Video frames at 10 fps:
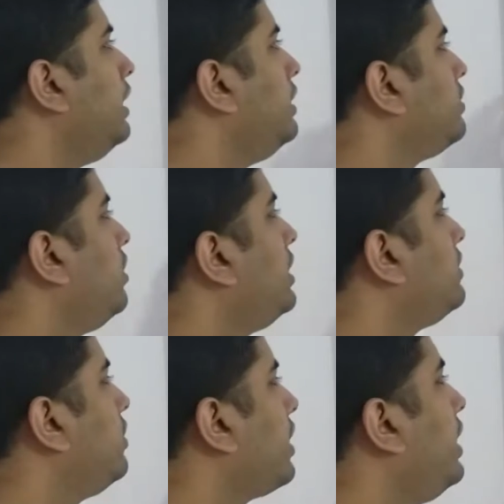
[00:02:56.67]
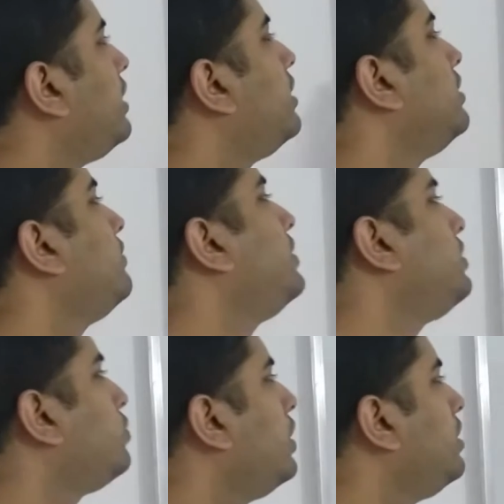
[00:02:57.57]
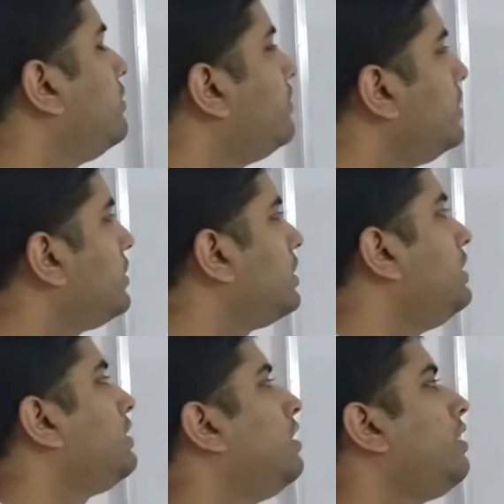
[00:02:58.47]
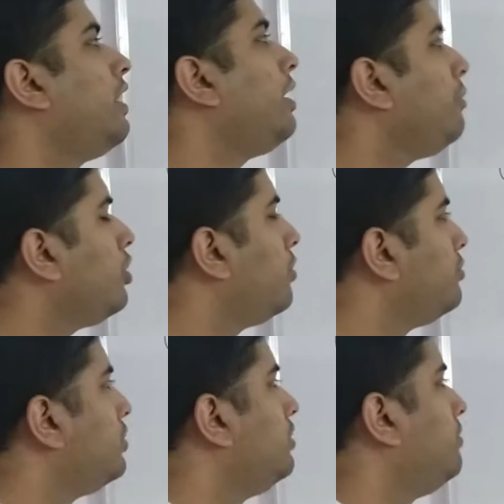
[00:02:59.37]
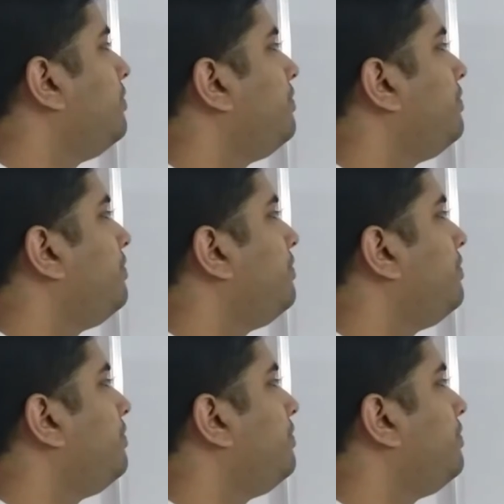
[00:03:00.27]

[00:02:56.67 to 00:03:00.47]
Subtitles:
So let's look at the first one. The first is a timing option.